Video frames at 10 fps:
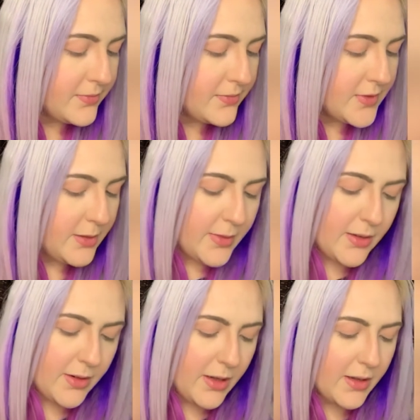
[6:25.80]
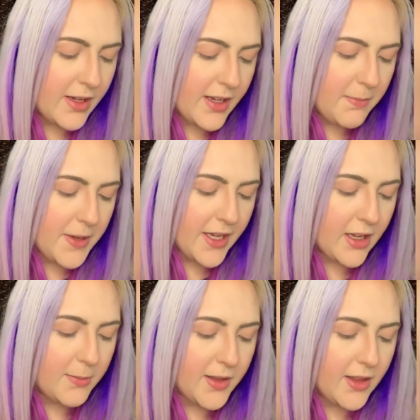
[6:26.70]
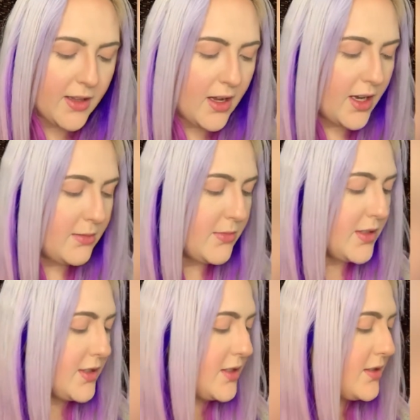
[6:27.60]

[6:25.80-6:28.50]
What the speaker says: I'm not gonna pick it up a lot and just